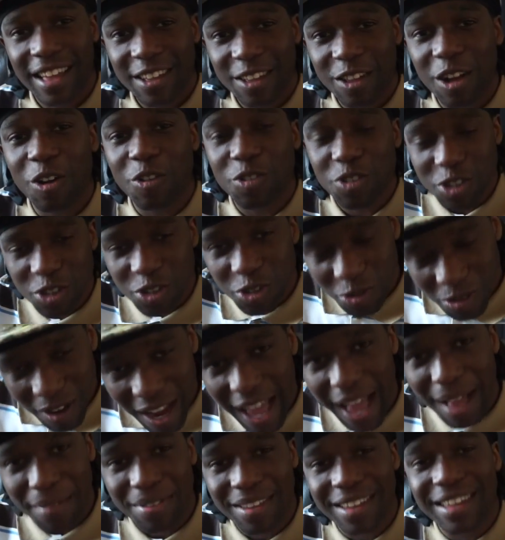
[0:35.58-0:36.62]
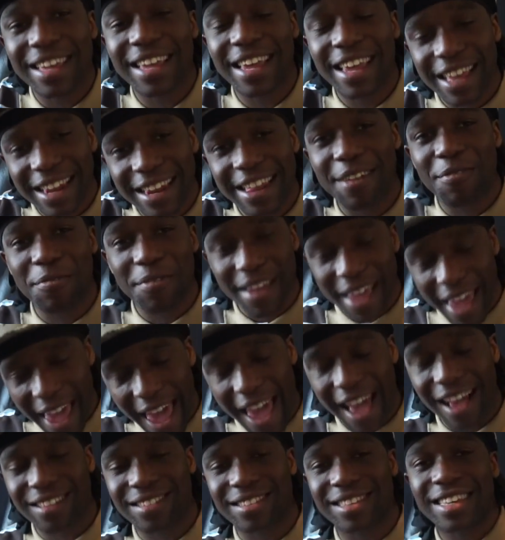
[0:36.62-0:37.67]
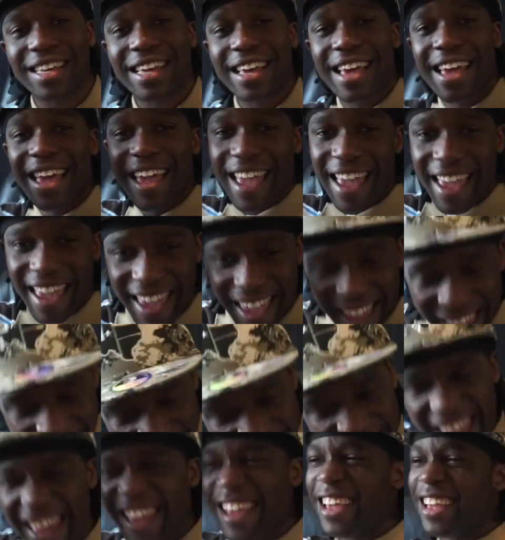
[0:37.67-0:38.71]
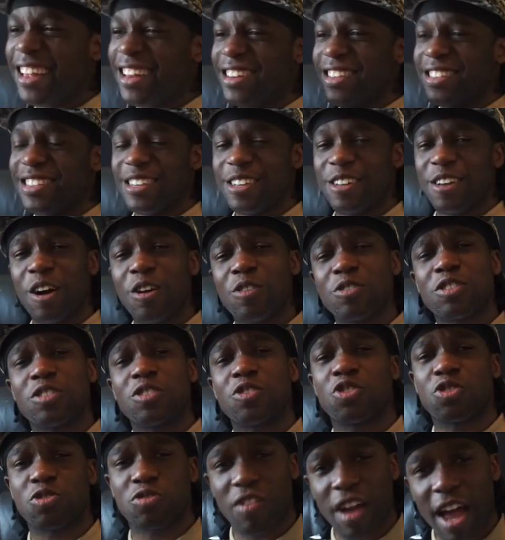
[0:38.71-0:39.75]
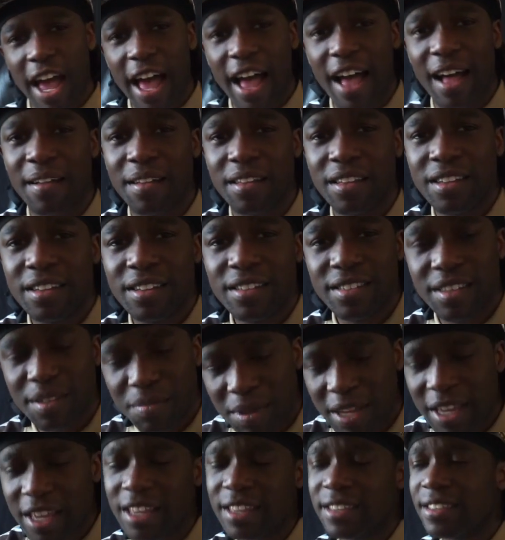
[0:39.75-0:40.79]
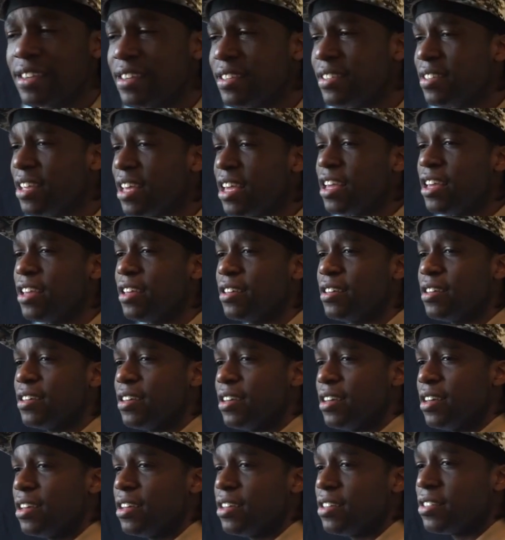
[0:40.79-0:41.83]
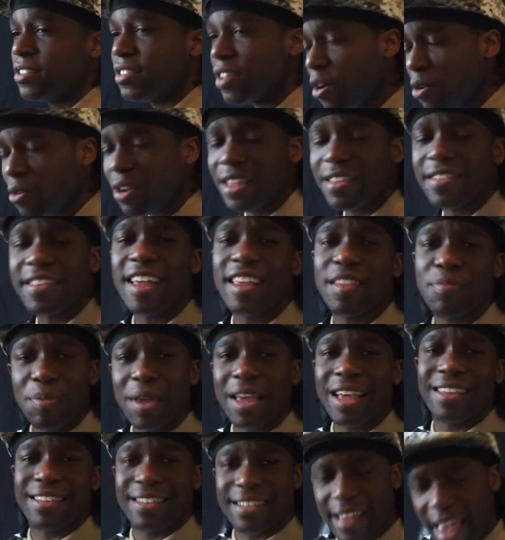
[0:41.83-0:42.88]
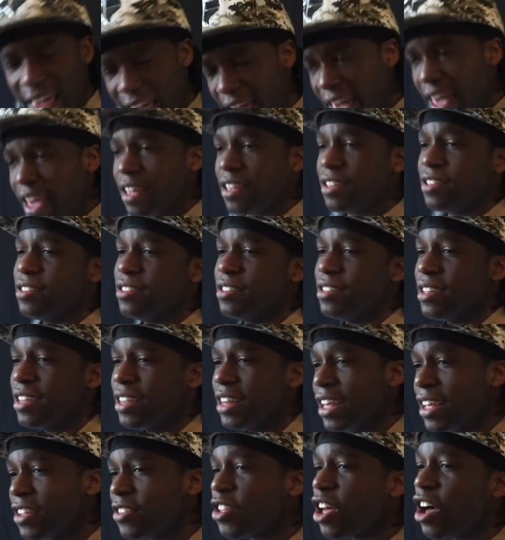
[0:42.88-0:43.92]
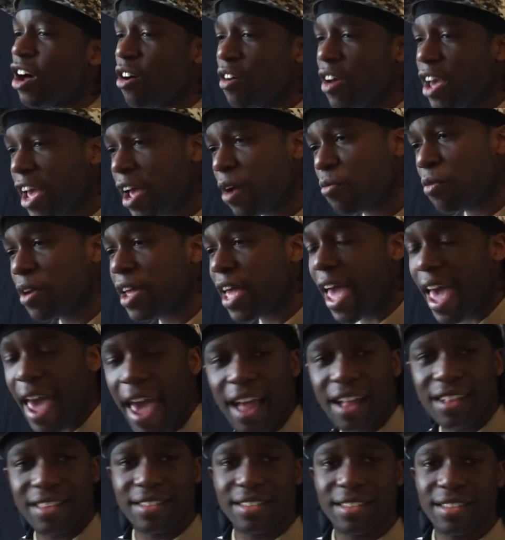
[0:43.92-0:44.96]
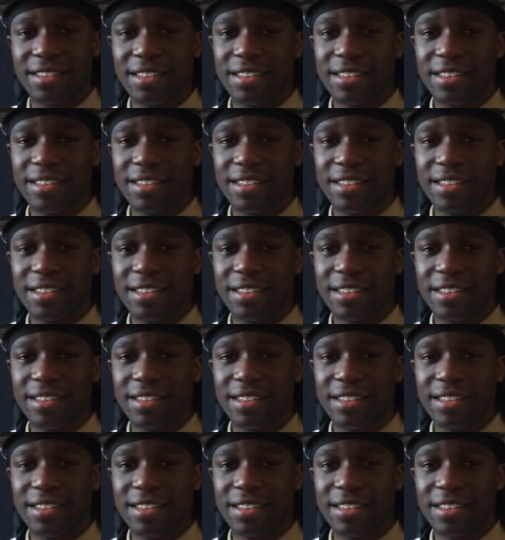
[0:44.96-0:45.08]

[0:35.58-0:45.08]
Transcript: go subscribe to KingLee Reacts and go subscribe to Being Ce Ce. So, at least that's being said, let's go ahead and react